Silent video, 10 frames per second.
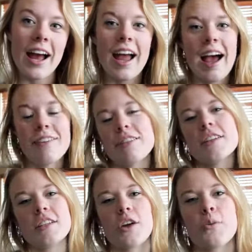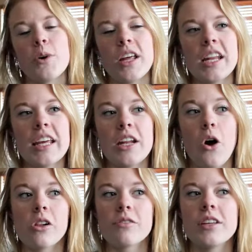I haven't done one in
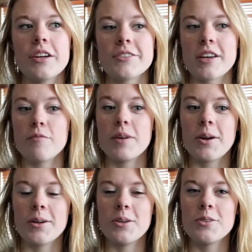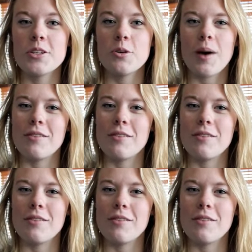all of the years I've been on YouTube.